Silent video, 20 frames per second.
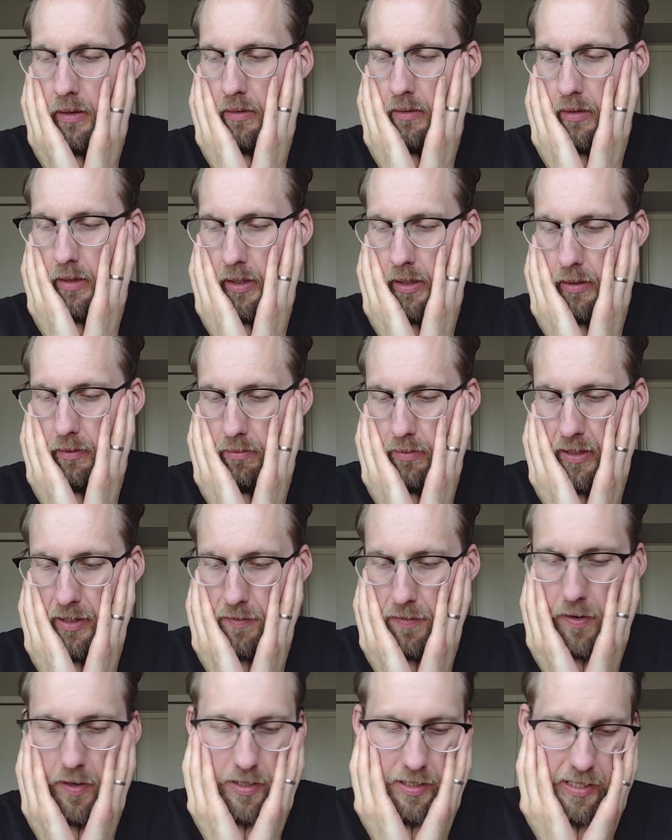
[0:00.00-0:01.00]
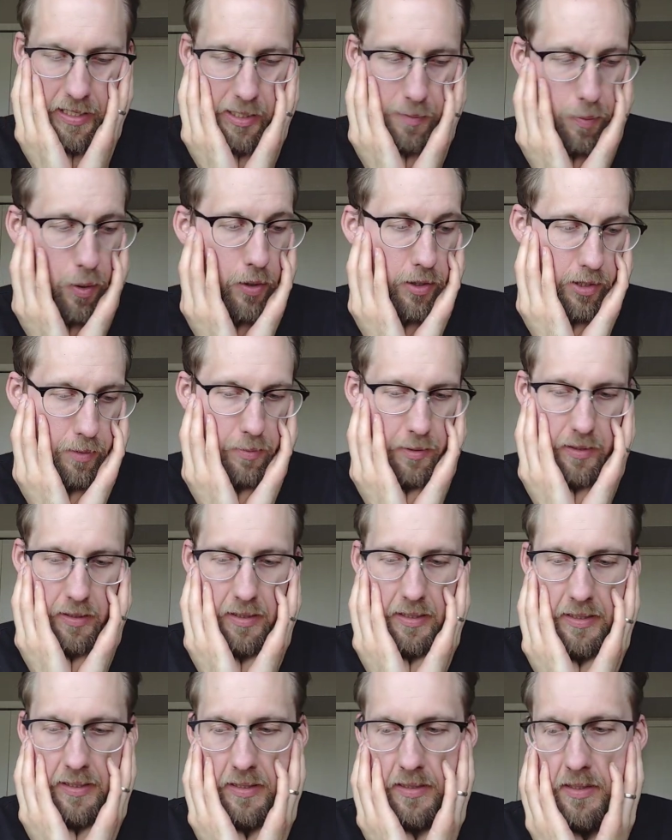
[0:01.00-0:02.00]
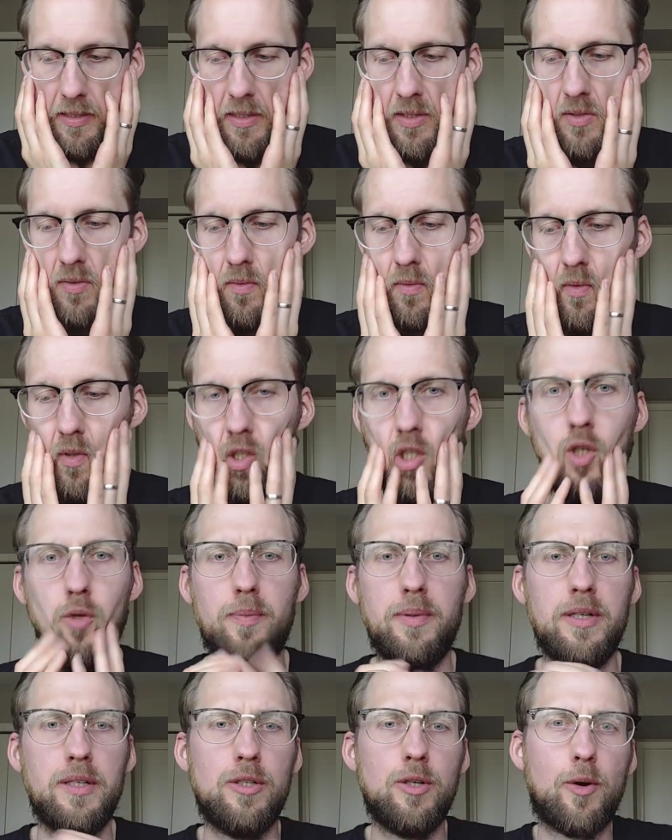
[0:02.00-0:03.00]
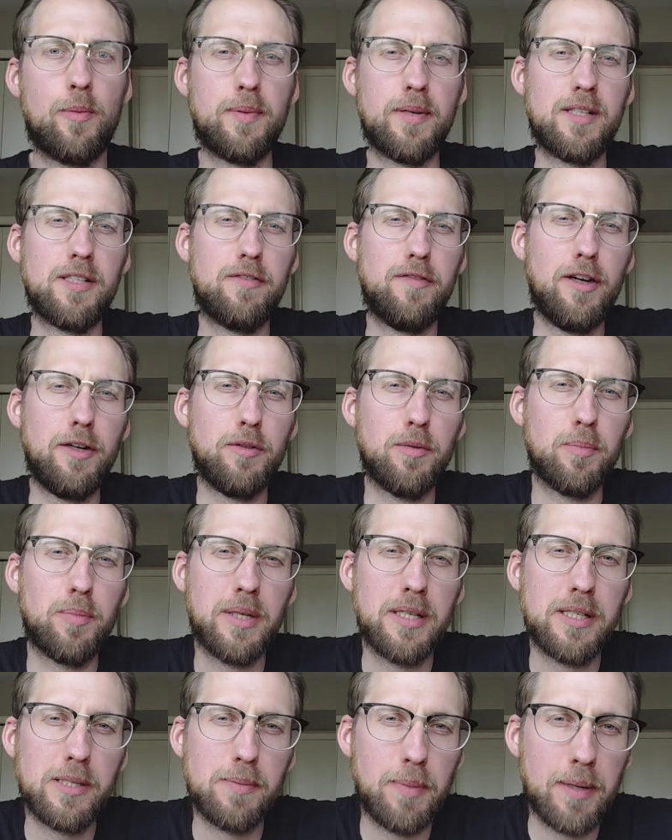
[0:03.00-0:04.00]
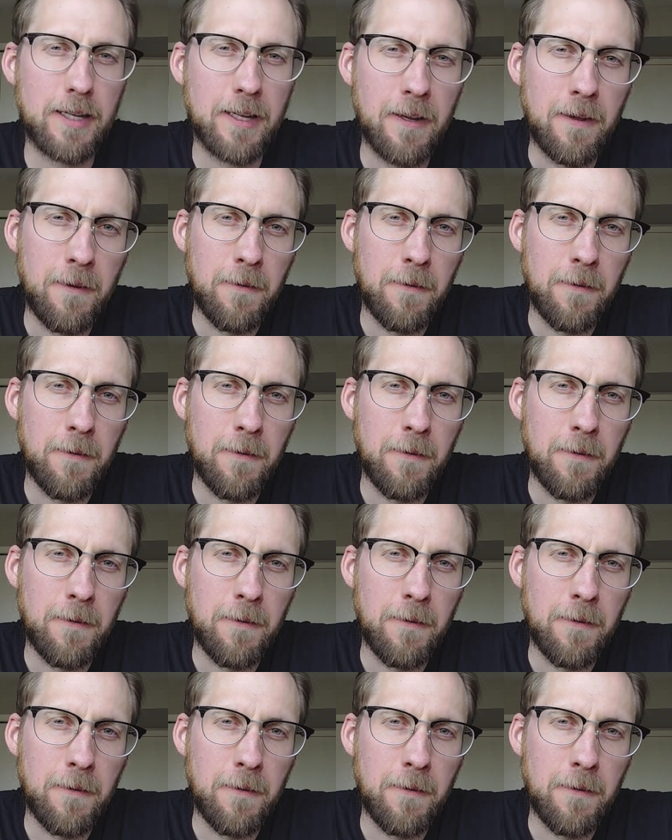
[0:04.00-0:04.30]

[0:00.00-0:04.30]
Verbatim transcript: uh, as far as that's possible in as stupid a topic as fountain pens, but